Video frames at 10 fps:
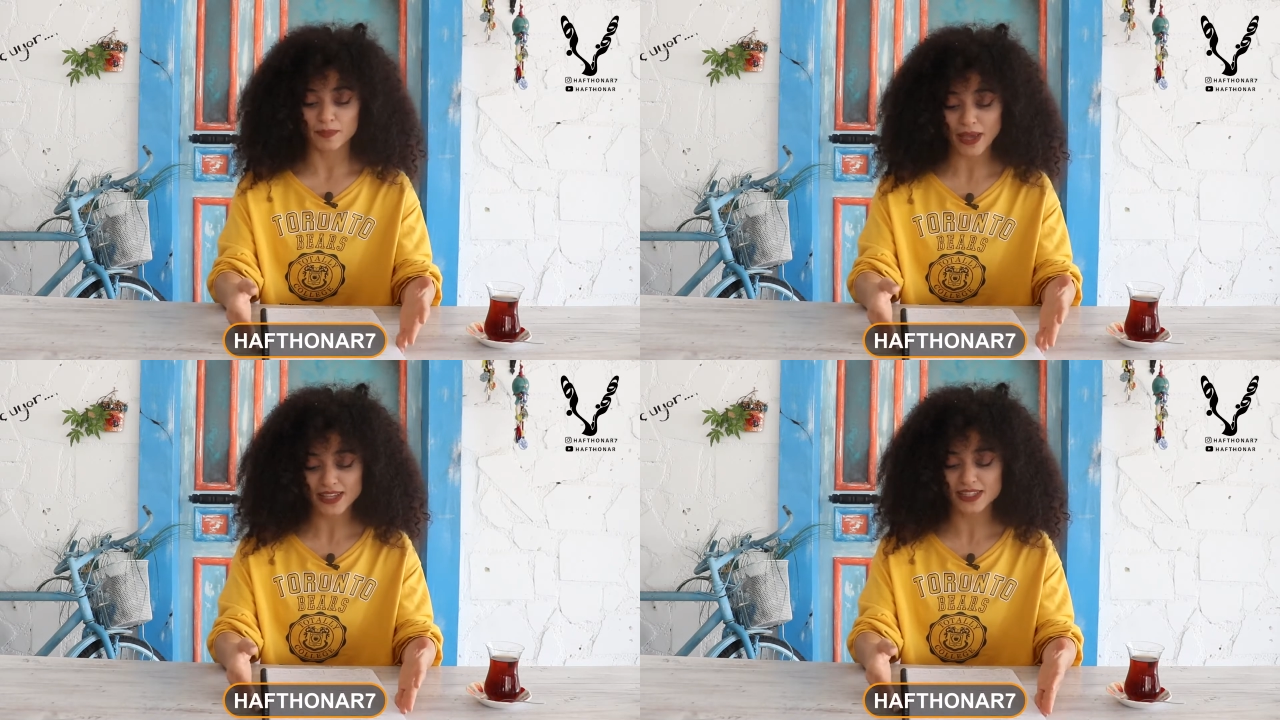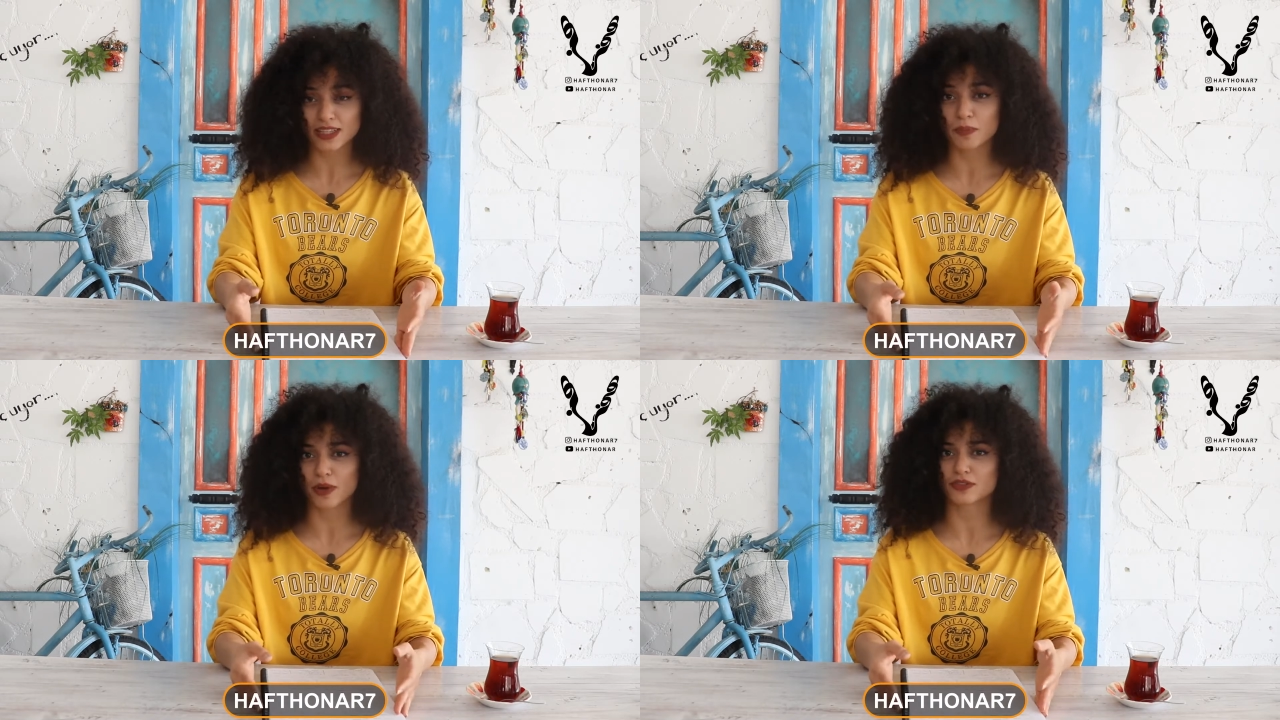
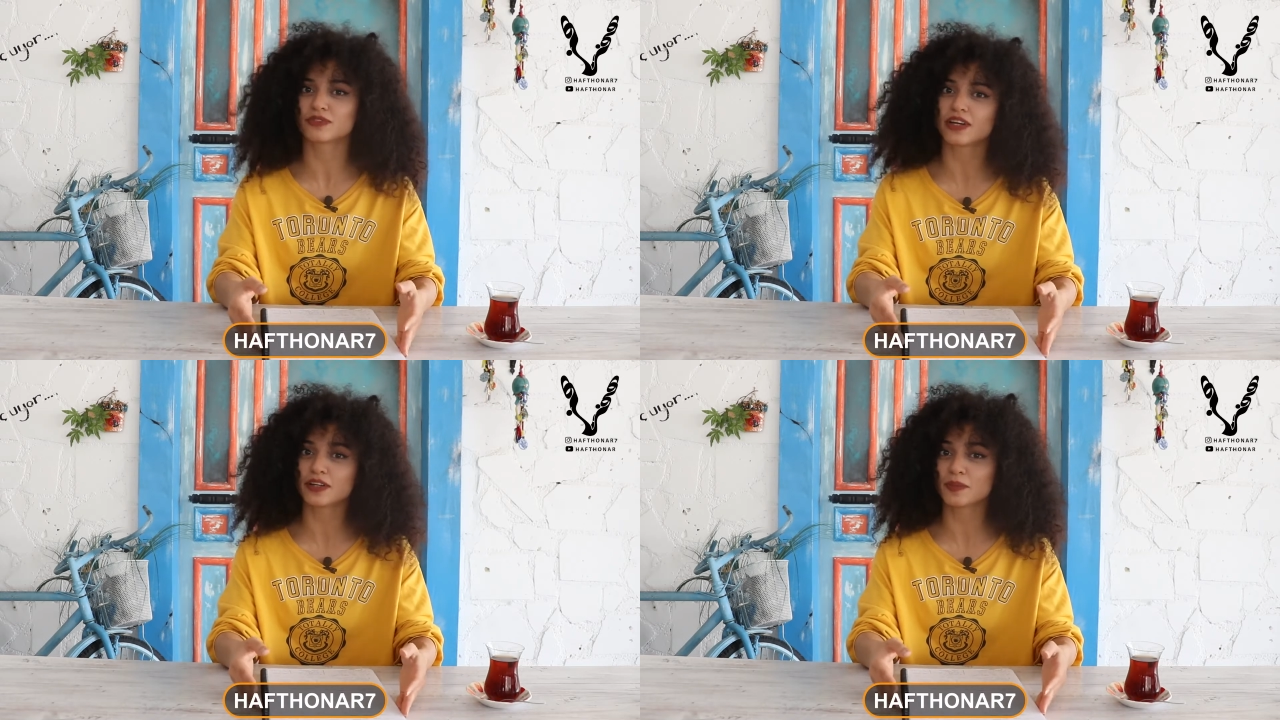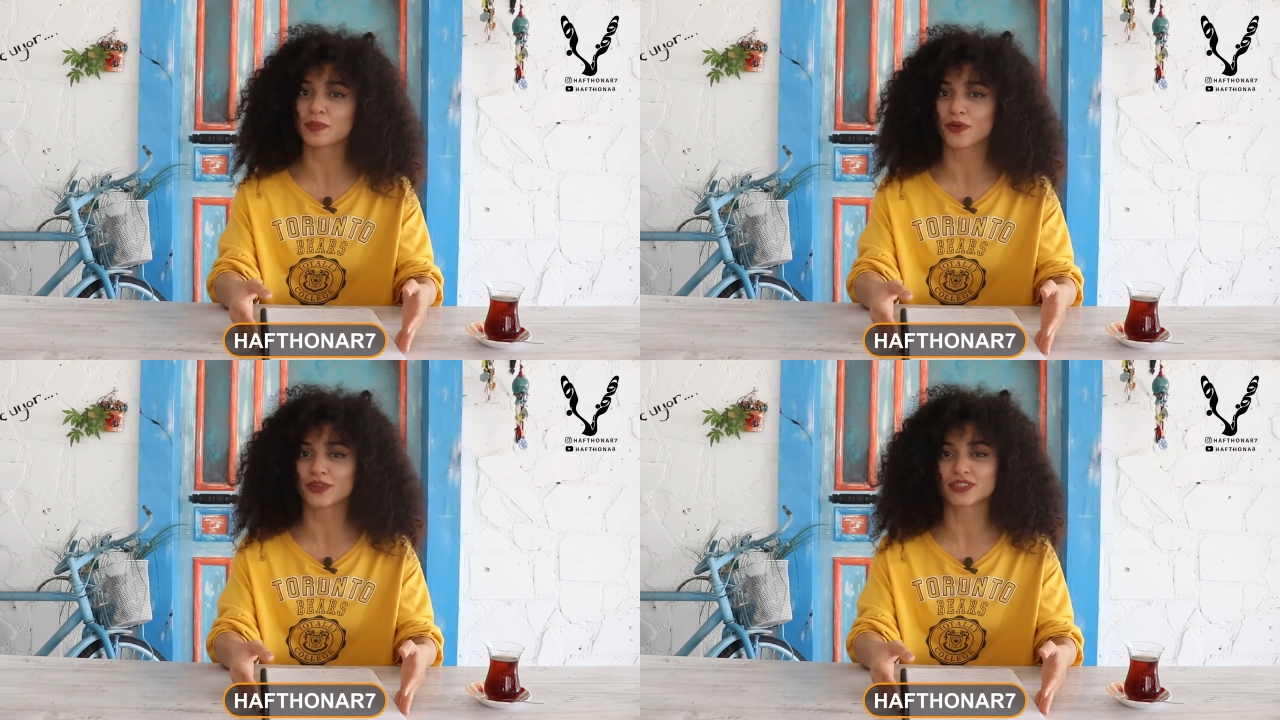basic but very
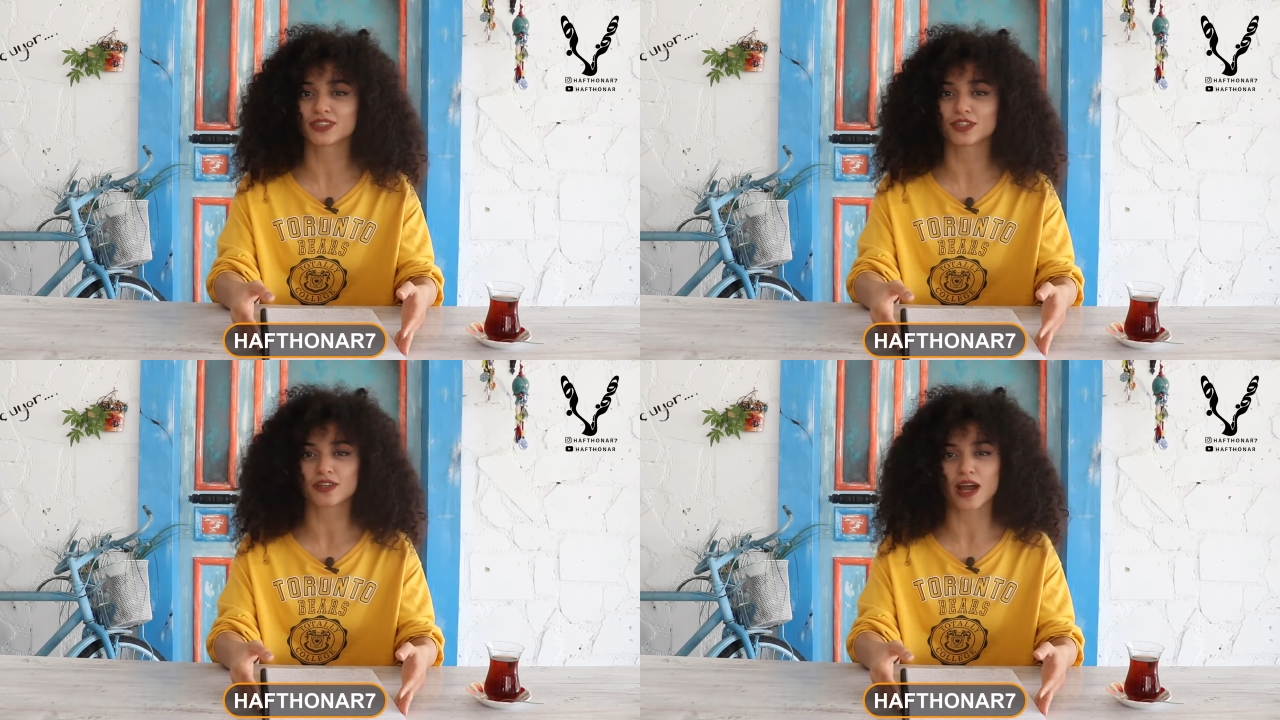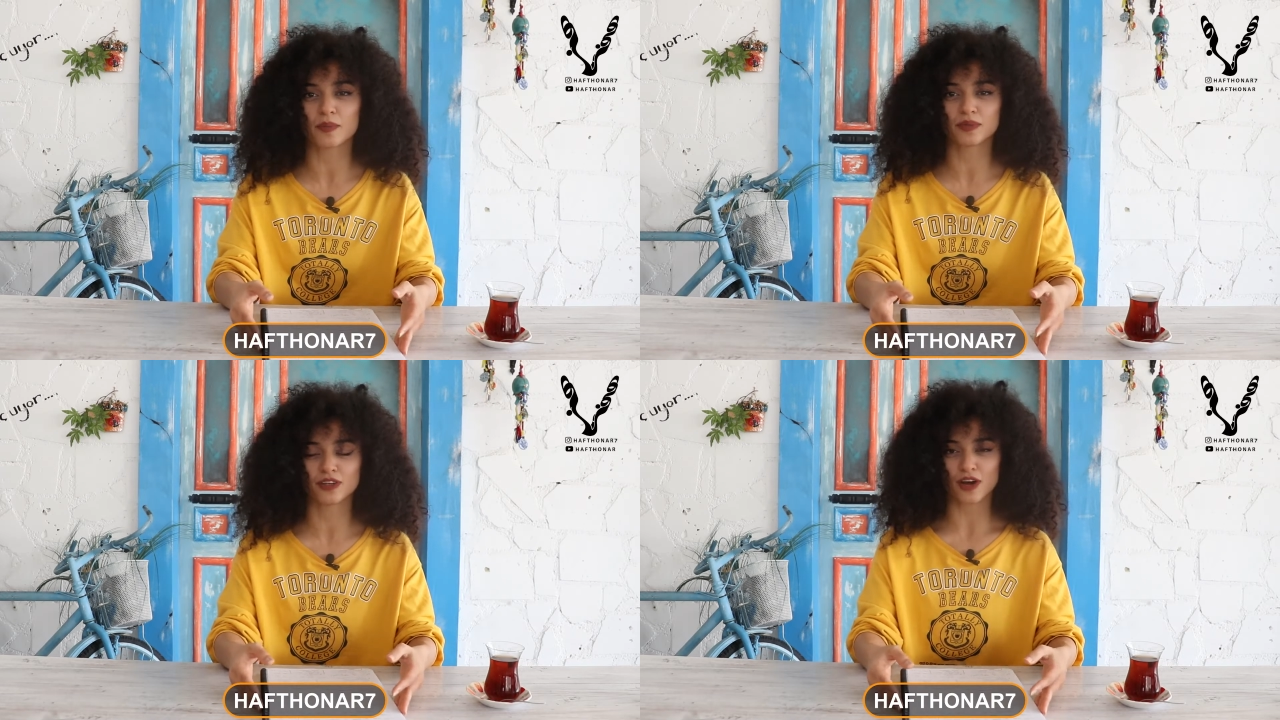important
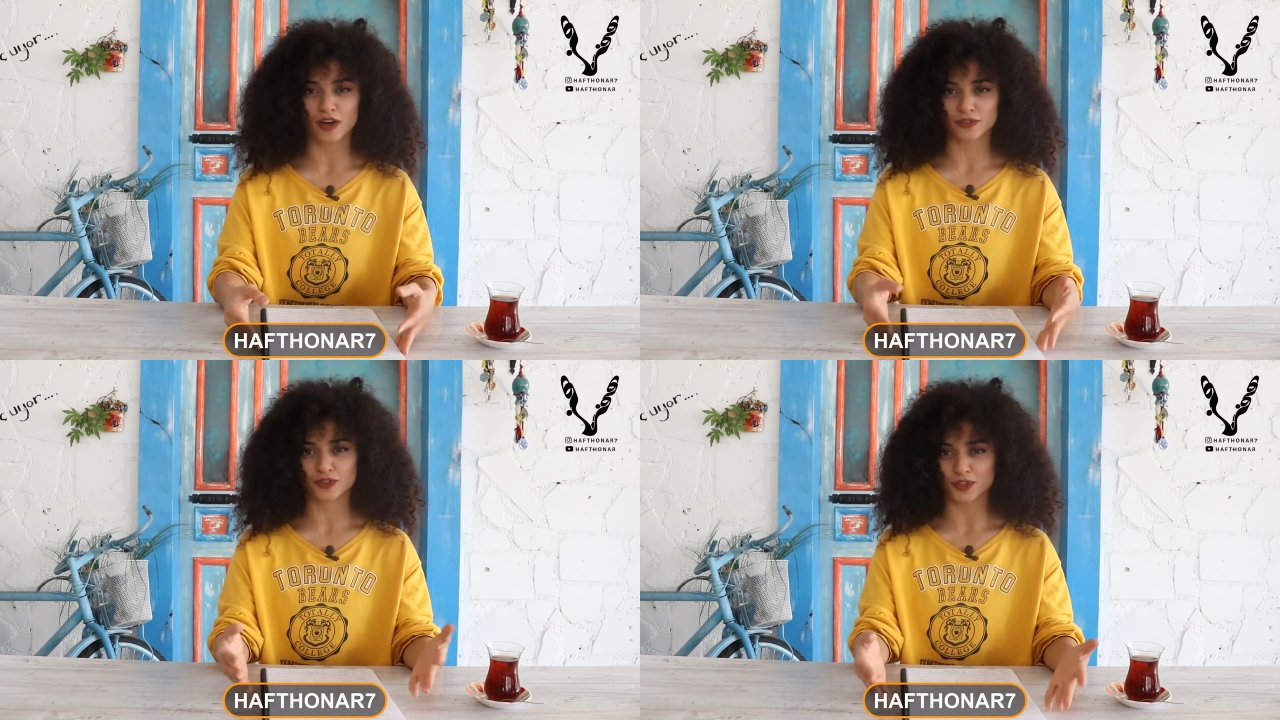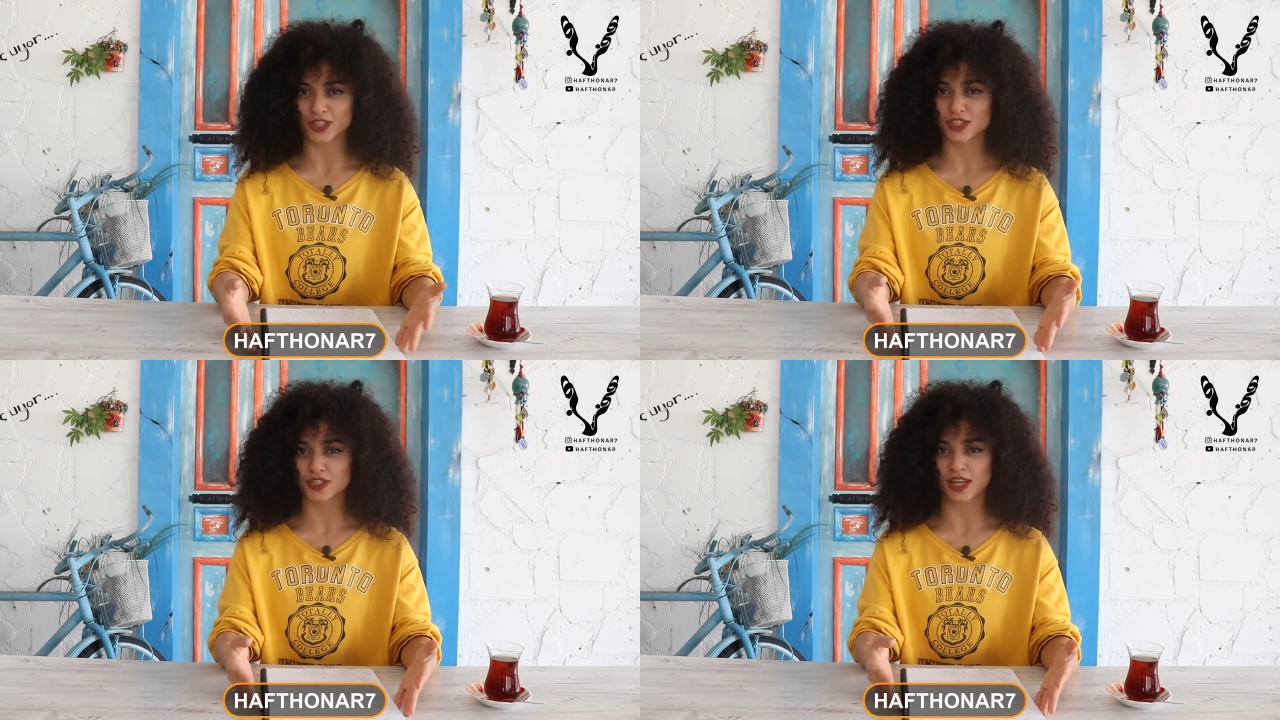grammar of
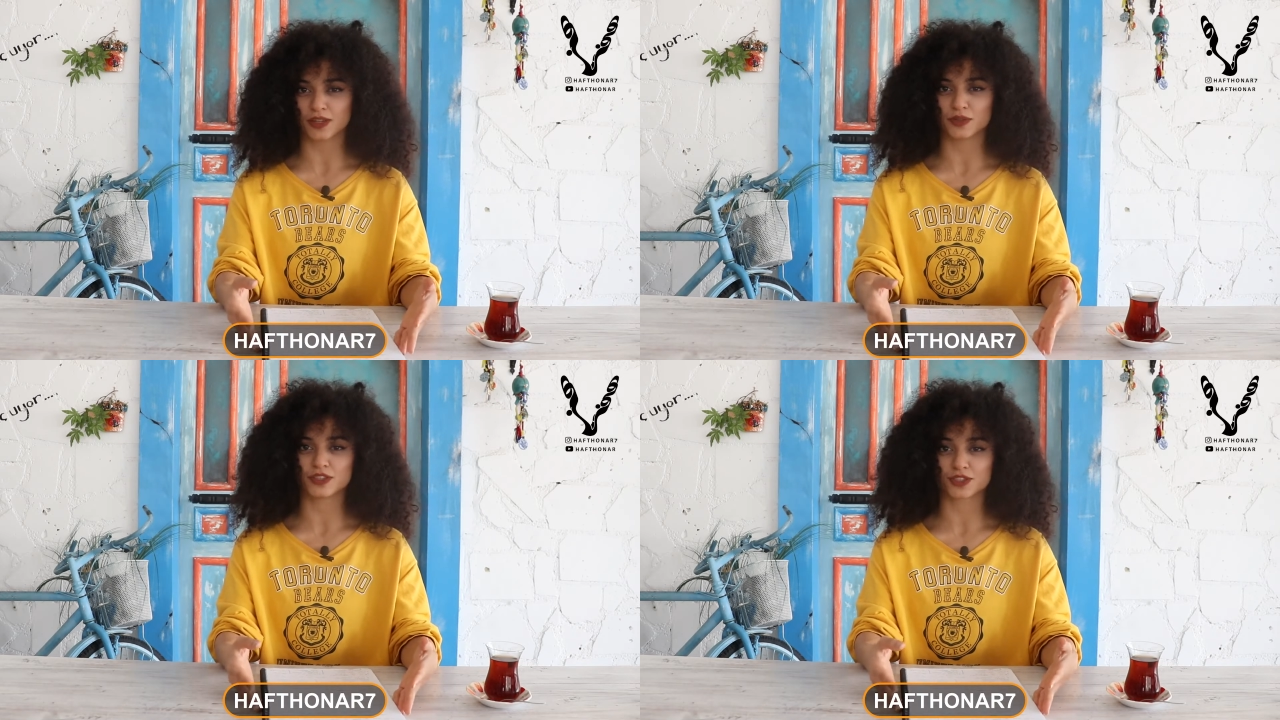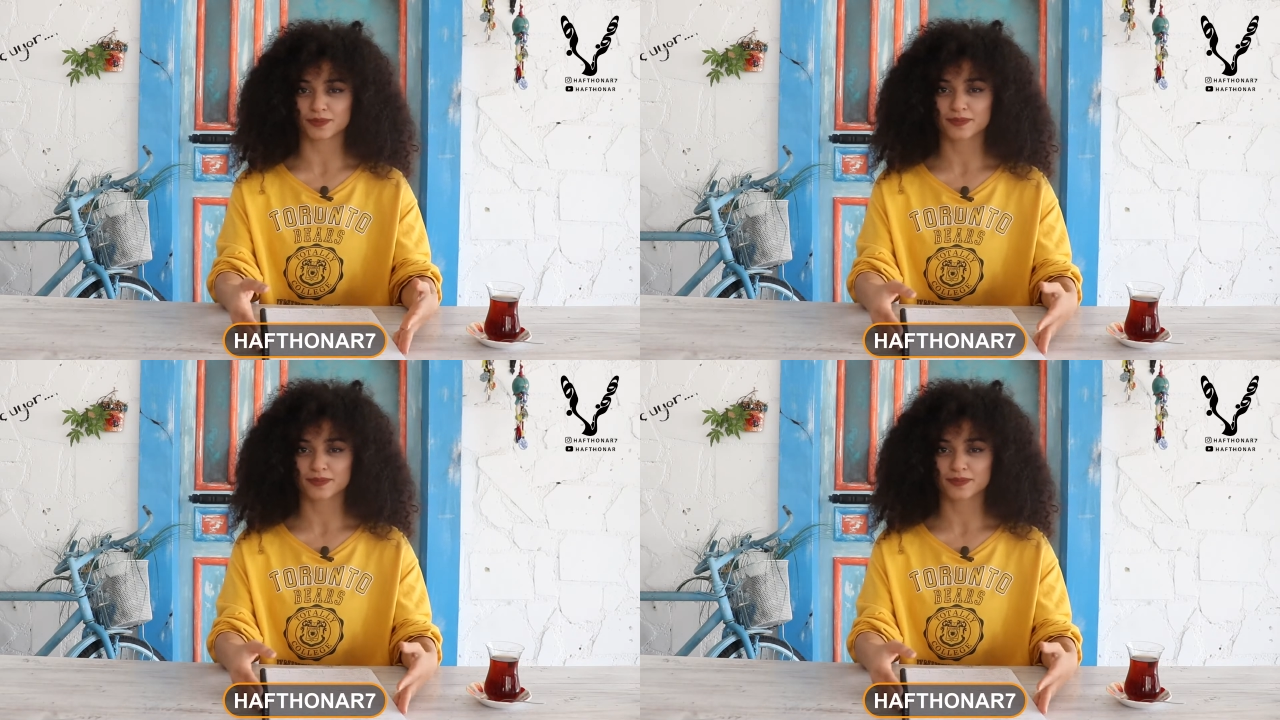Turkish language.